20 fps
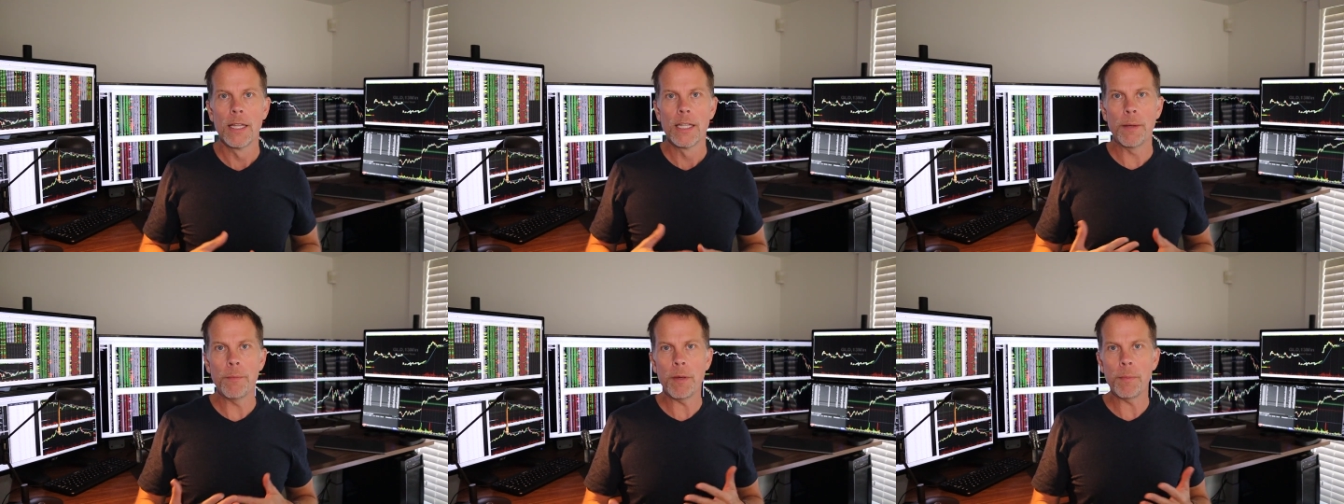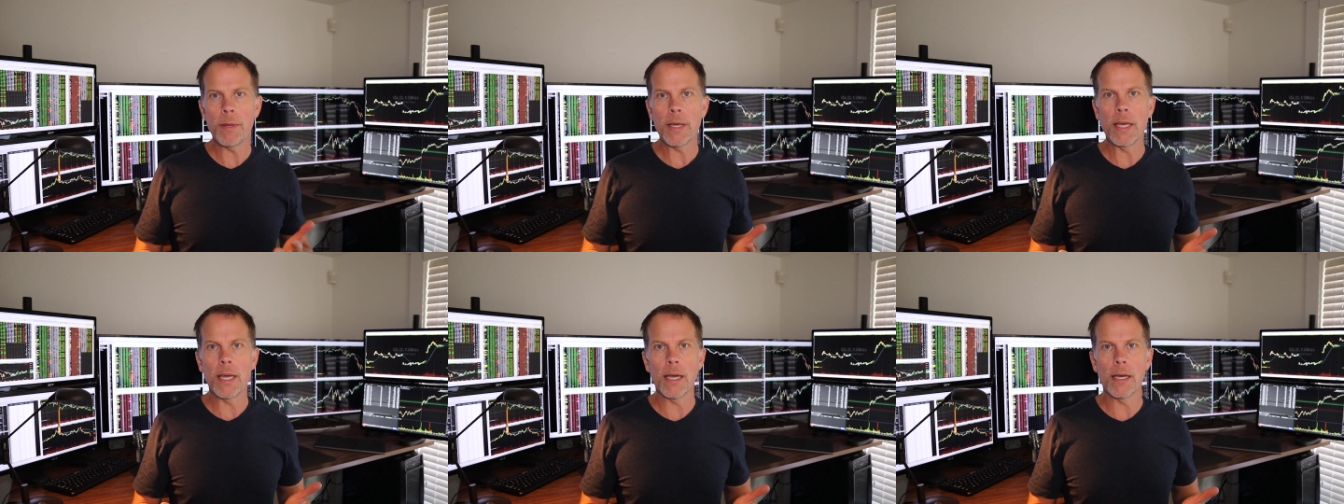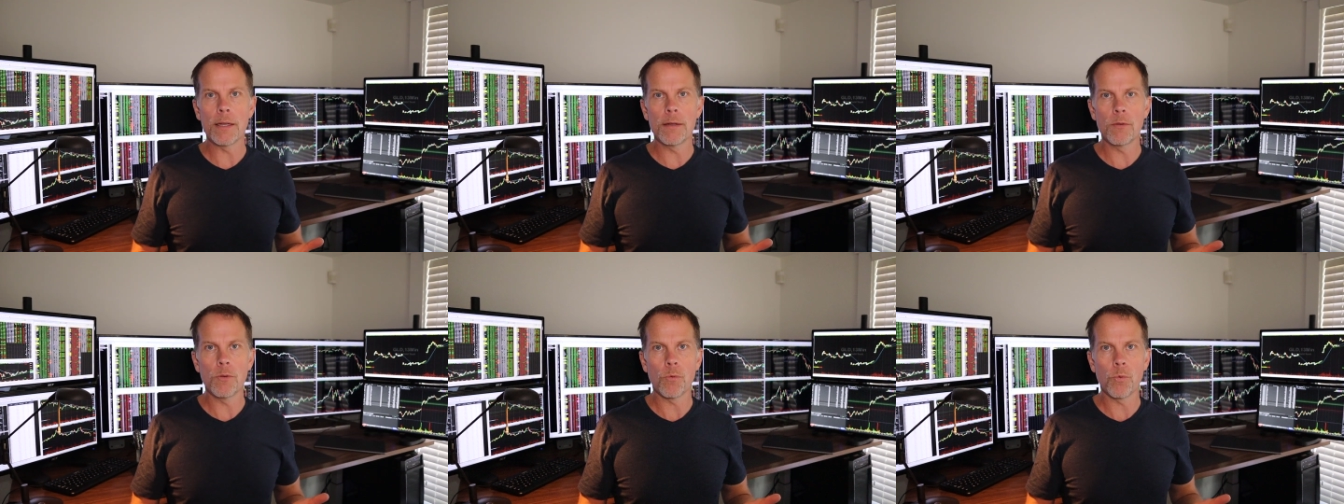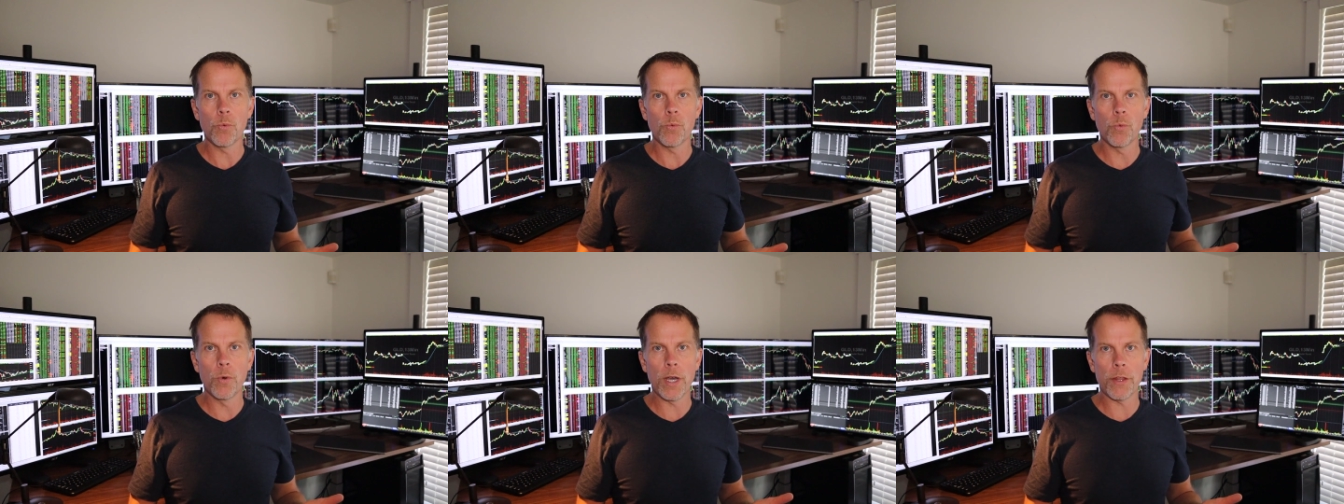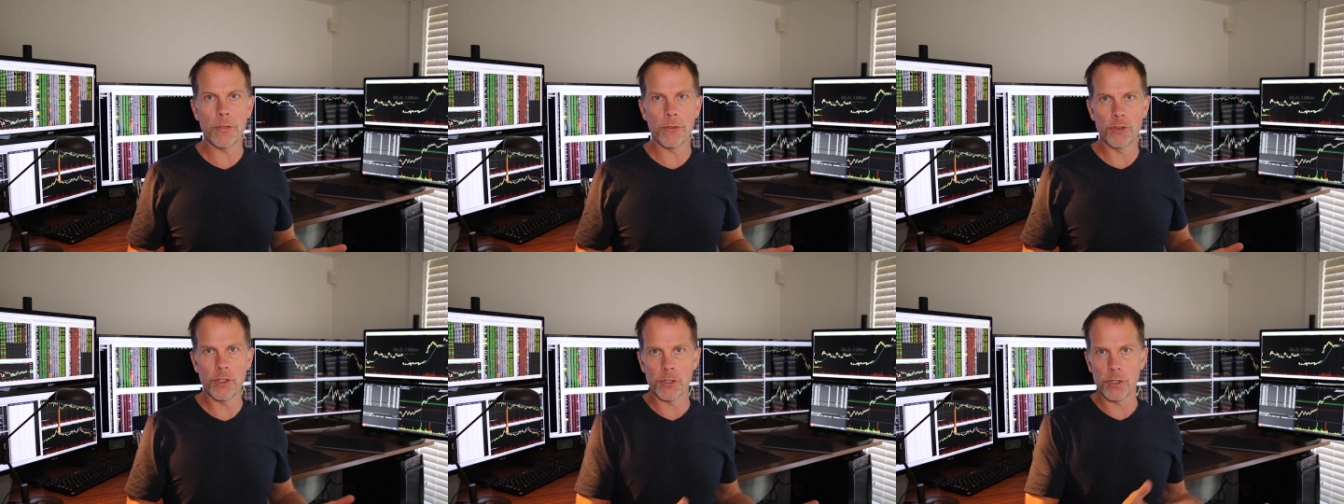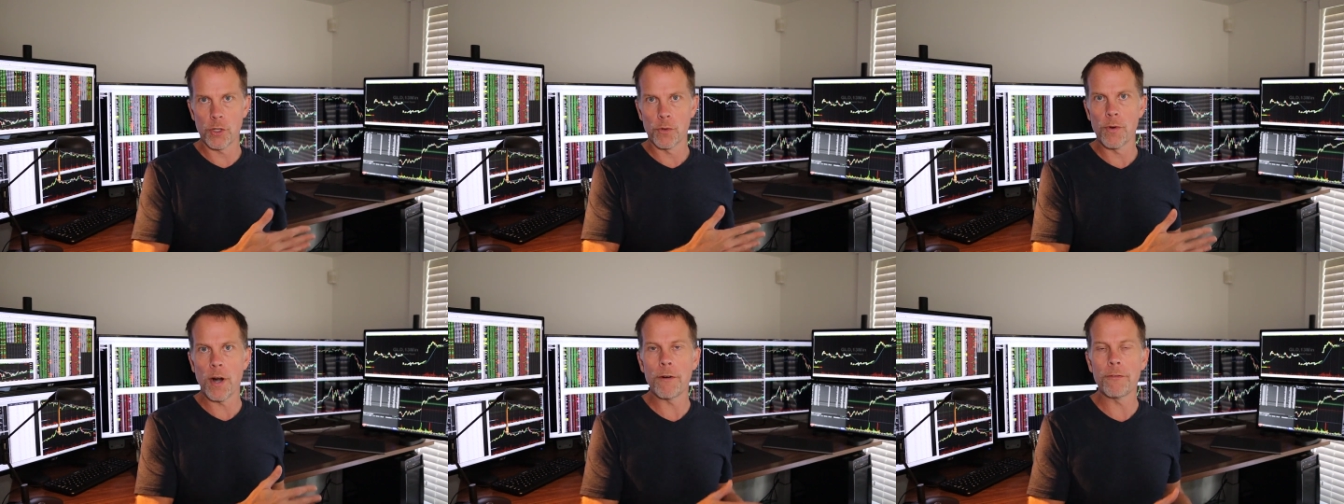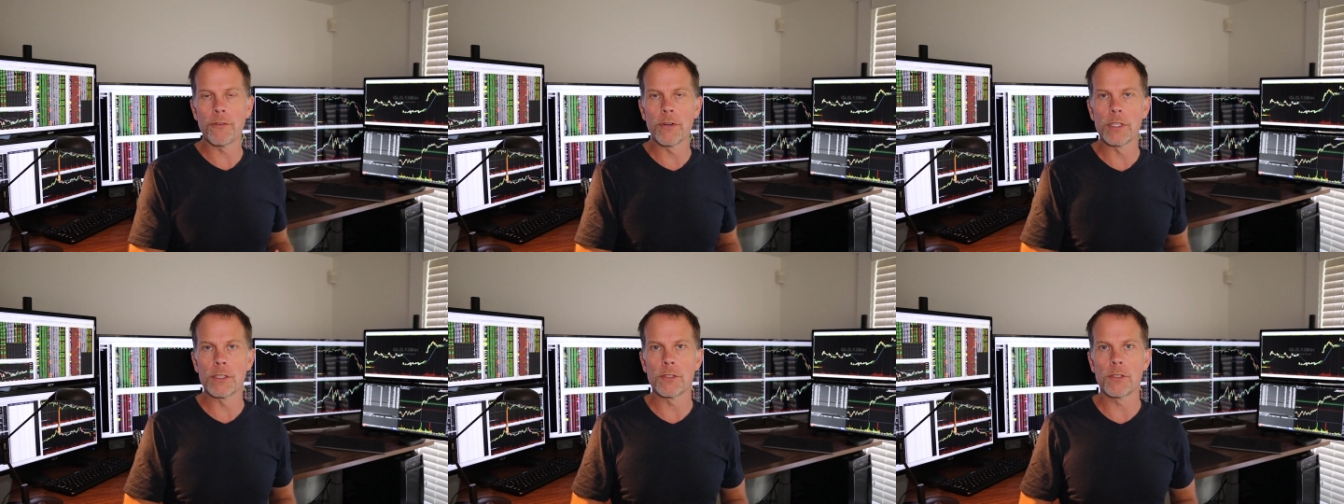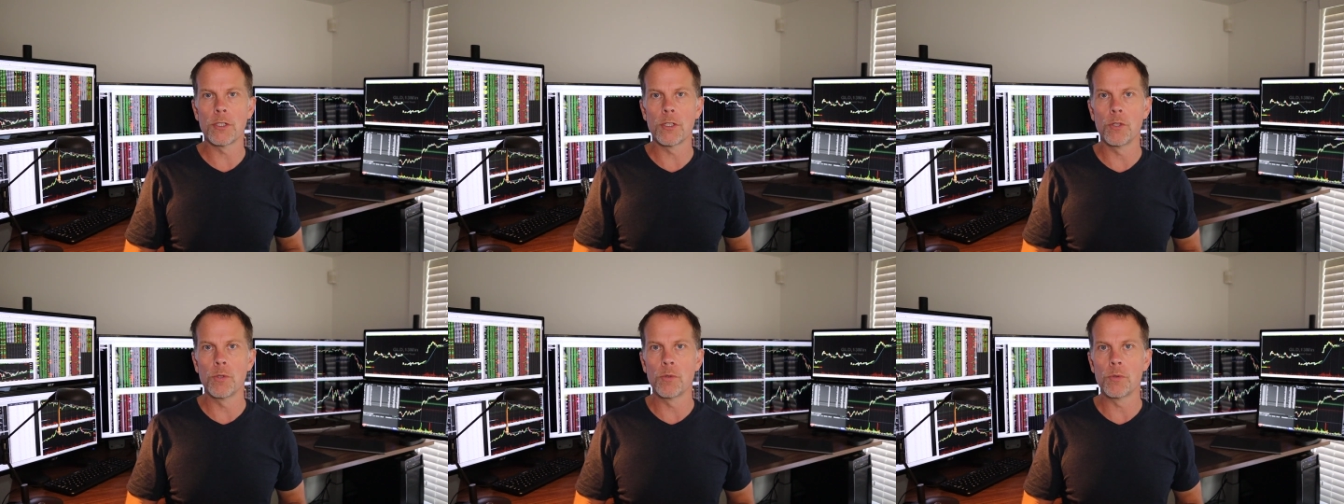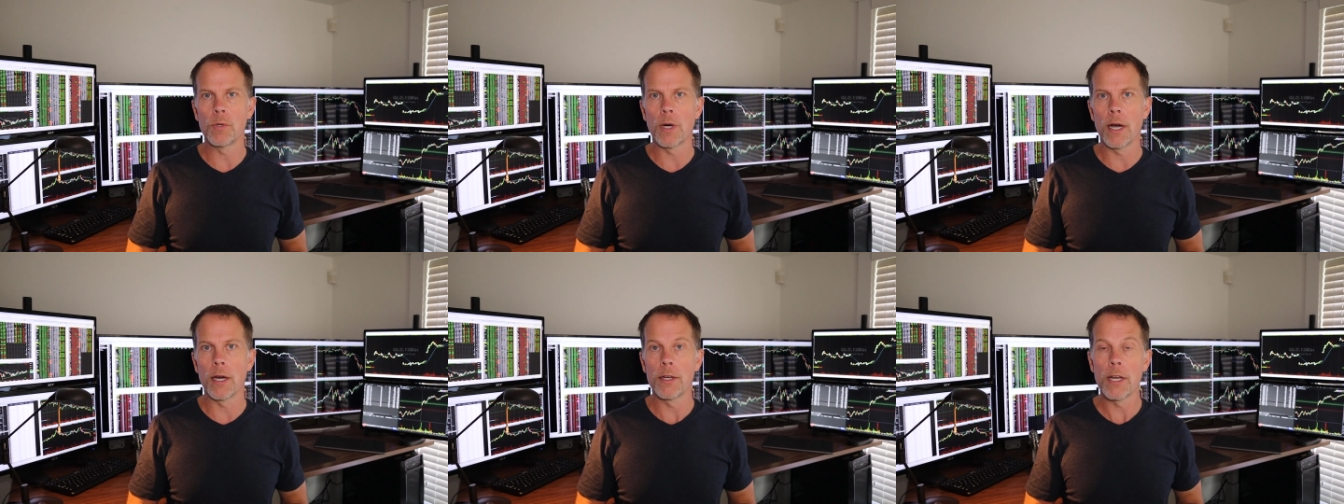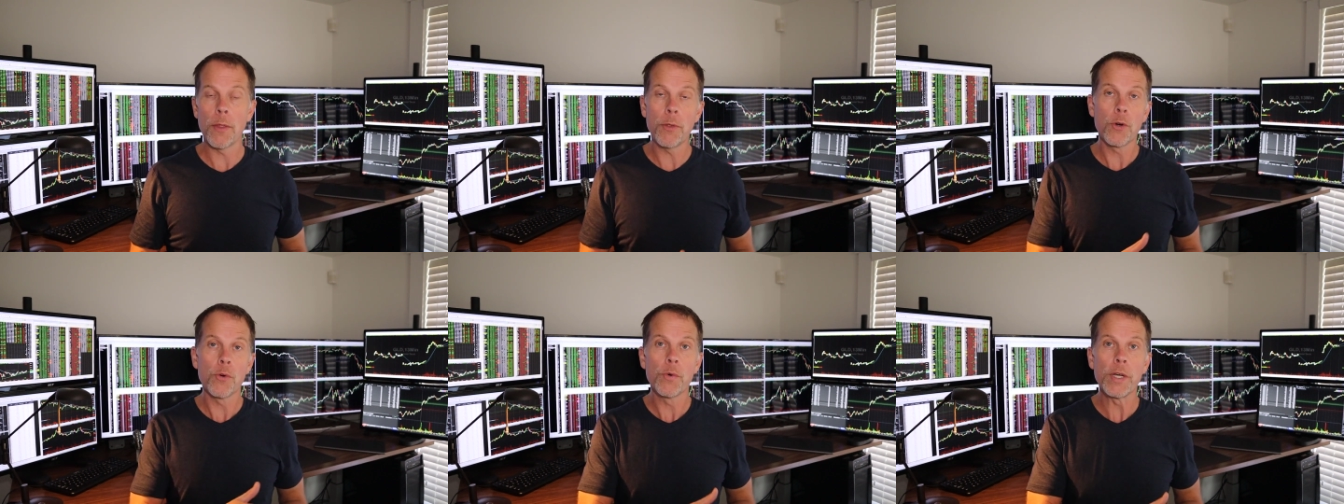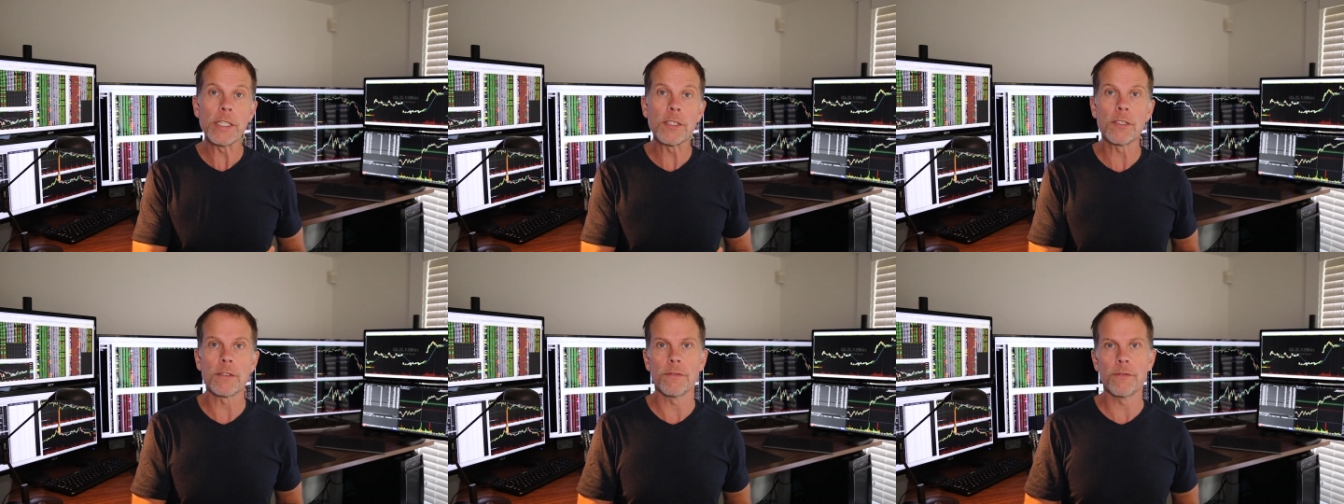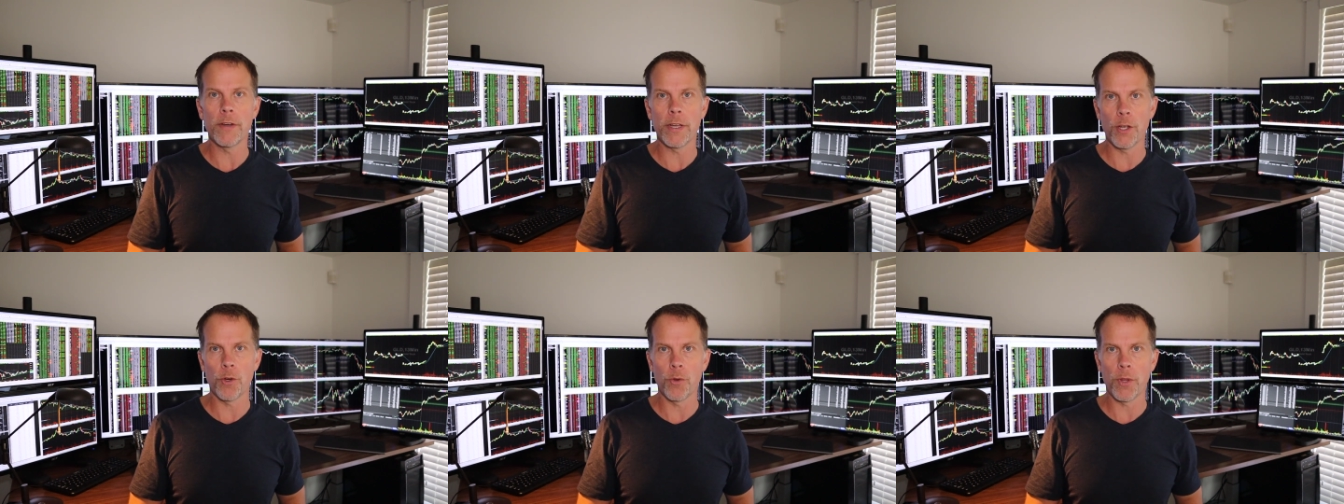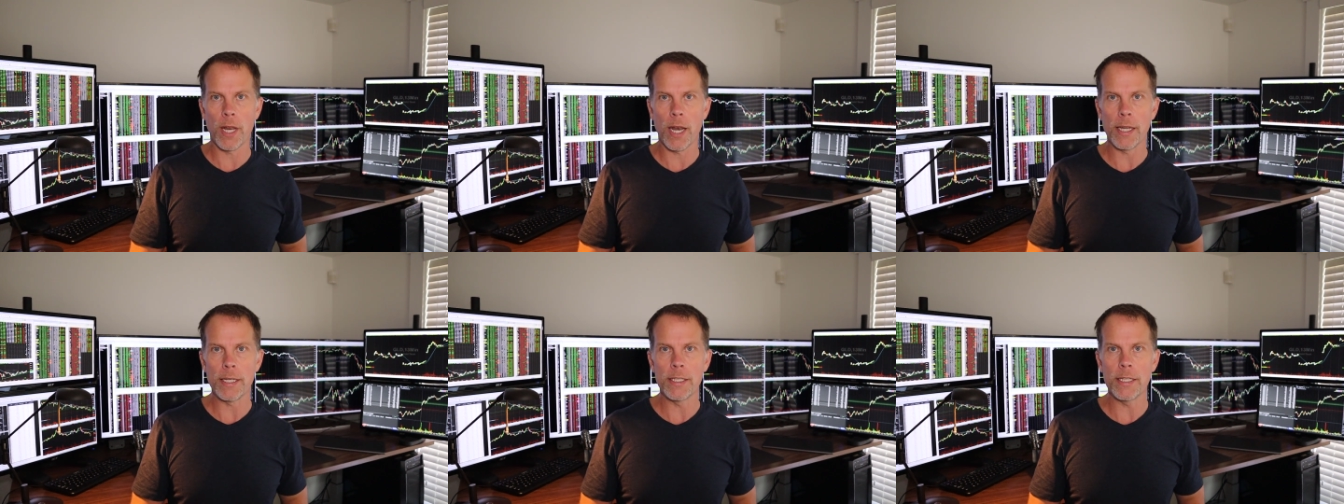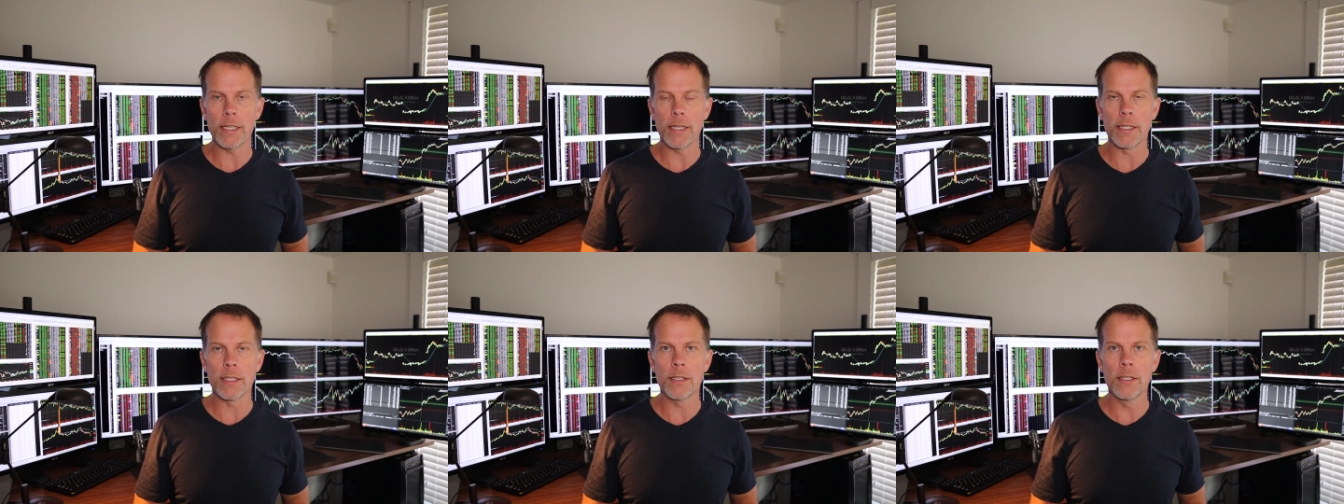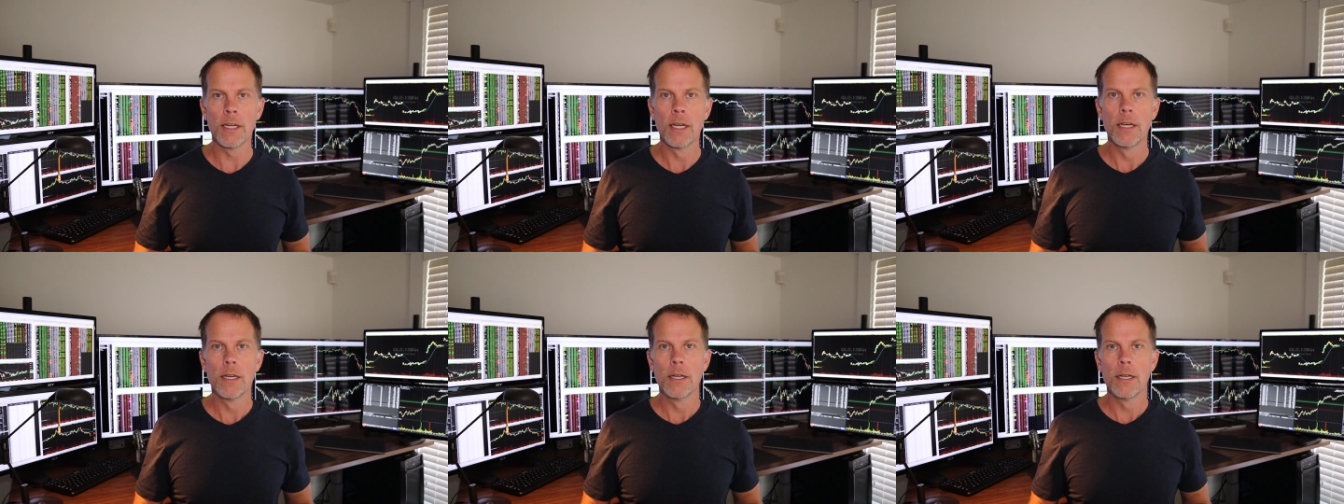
Let me begin with just a reference to another recent video that I did